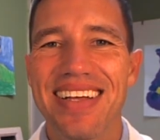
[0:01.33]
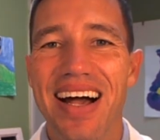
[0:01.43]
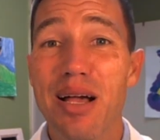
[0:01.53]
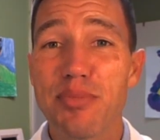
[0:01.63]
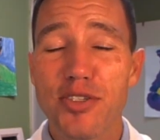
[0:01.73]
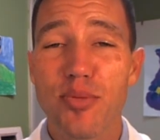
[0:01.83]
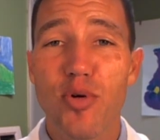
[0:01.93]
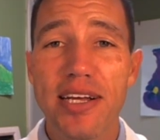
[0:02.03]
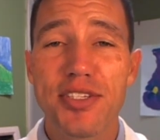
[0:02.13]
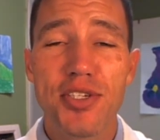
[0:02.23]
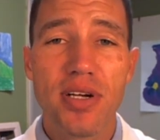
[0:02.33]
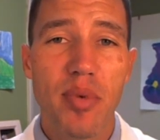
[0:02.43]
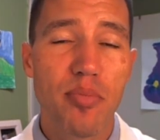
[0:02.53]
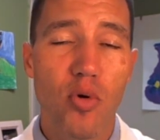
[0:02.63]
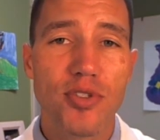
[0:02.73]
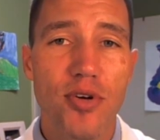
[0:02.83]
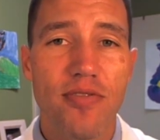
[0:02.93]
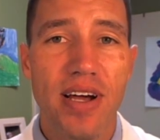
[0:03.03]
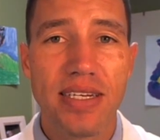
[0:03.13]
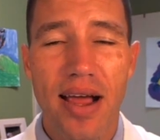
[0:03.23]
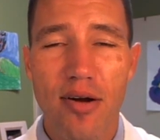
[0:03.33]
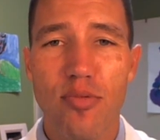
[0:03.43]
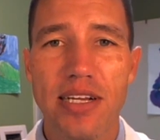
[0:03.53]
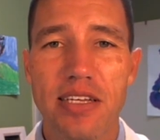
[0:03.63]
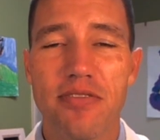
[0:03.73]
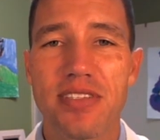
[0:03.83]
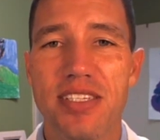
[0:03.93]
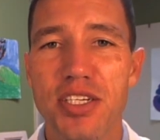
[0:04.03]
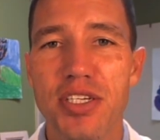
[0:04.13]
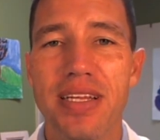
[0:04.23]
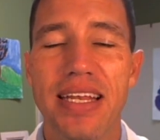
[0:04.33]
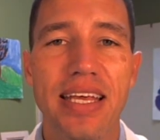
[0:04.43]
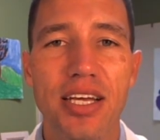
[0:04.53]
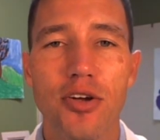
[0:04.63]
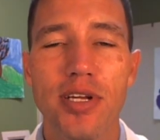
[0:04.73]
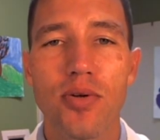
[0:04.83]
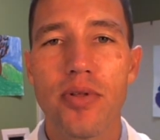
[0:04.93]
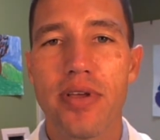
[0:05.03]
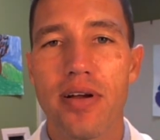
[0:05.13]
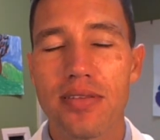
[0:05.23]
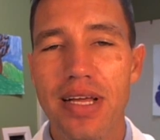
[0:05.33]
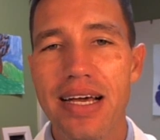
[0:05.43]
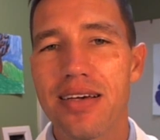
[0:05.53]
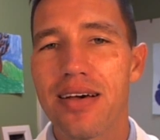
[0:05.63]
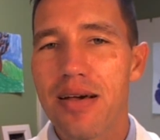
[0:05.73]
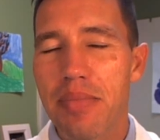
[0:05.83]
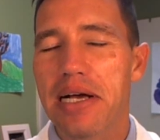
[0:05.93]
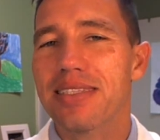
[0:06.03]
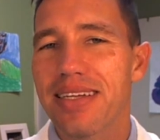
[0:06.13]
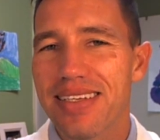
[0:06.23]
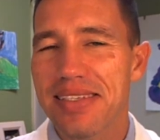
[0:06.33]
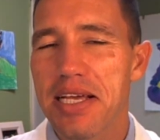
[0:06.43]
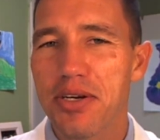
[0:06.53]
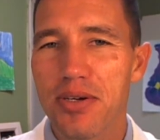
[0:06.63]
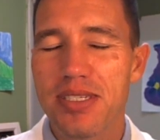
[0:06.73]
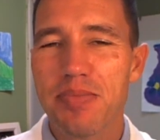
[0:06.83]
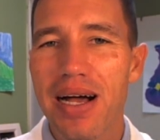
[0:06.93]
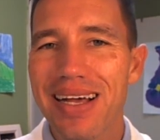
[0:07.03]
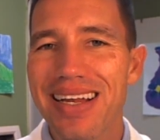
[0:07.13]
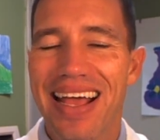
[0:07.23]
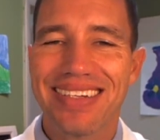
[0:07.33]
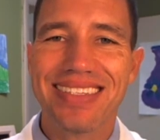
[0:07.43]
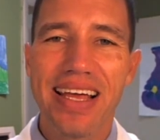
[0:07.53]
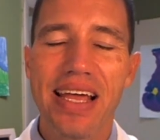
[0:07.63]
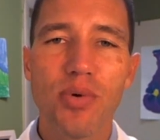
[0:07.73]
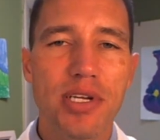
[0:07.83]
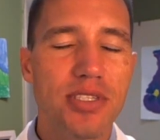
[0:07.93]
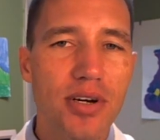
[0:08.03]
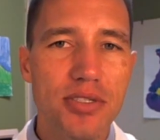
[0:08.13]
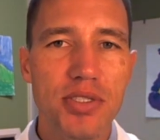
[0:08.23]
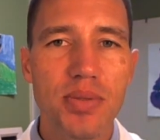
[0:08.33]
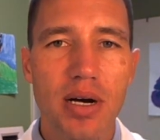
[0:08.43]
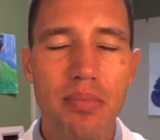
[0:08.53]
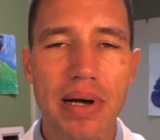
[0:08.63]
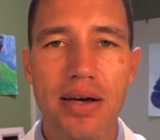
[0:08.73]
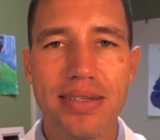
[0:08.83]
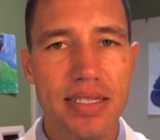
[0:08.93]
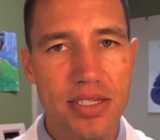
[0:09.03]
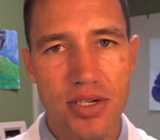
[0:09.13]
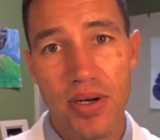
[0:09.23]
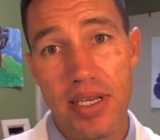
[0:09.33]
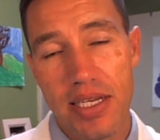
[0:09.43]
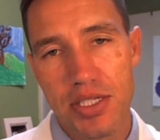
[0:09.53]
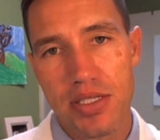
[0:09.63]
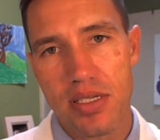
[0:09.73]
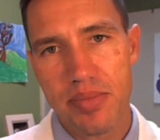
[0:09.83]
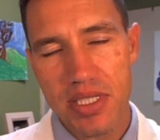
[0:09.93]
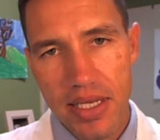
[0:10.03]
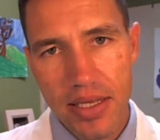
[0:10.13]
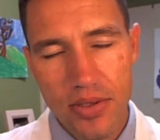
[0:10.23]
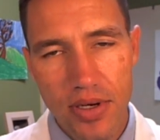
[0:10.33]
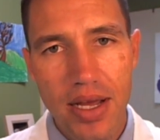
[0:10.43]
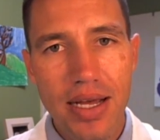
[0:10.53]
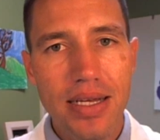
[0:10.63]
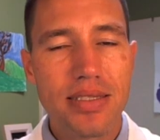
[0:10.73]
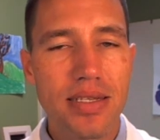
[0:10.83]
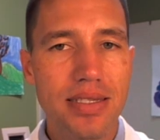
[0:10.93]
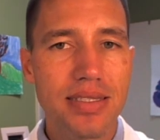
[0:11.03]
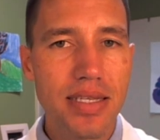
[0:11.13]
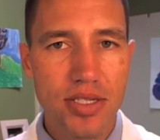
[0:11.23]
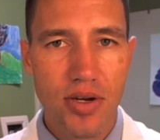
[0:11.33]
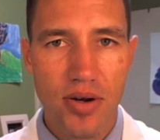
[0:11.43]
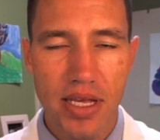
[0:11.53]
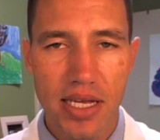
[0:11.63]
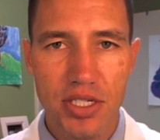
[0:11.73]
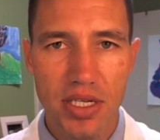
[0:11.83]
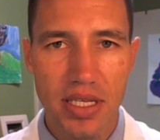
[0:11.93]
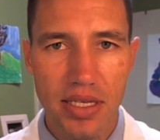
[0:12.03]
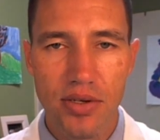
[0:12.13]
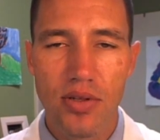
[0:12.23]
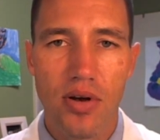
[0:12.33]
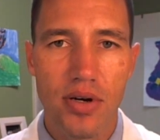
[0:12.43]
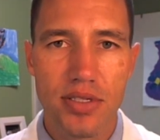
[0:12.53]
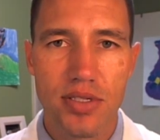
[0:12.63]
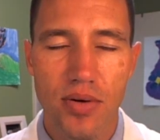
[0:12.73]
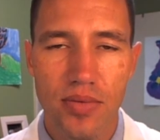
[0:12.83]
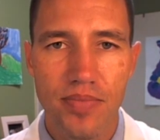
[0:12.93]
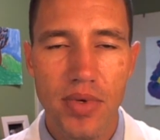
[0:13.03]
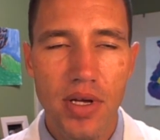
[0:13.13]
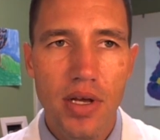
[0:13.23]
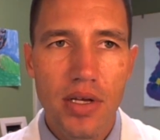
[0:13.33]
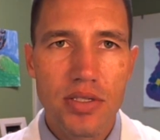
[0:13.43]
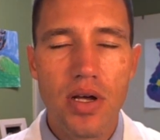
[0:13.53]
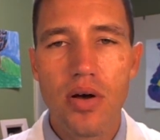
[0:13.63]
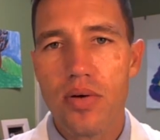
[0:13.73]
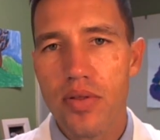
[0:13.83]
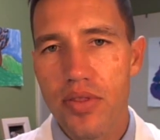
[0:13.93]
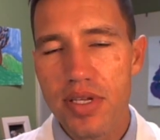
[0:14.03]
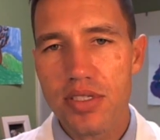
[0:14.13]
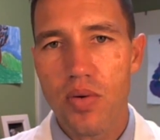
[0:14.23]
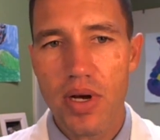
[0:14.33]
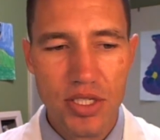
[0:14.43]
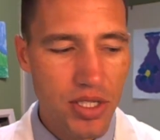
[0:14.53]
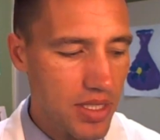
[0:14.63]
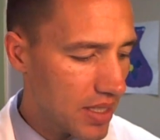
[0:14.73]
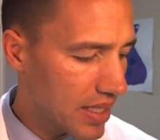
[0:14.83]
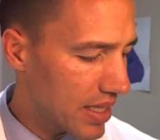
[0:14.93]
Hi, I'm Dr. Brad Shook. I'm a board-certified chiropractic physician in Hickory, North Carolina. My clinic is Hickory Spine, and today I want to talk to you about disc herniations. And in particular, does a disc herniation heal on its own? So this question,